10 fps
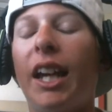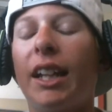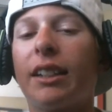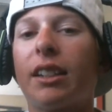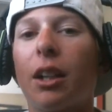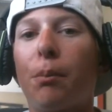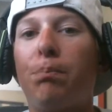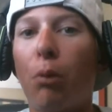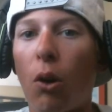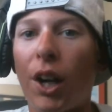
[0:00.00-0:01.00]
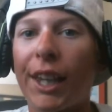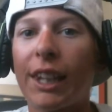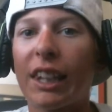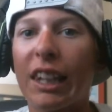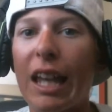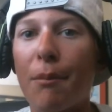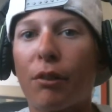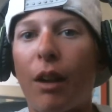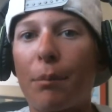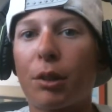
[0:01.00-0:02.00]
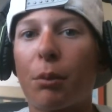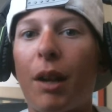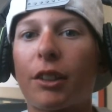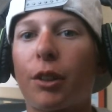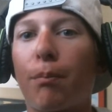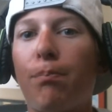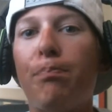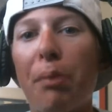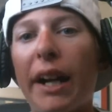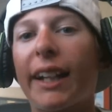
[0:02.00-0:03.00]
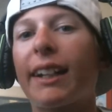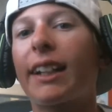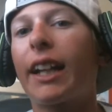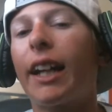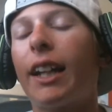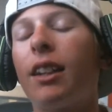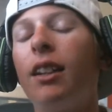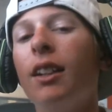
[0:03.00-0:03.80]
It's your boy, Lemon Raptor, Patrick back at it again,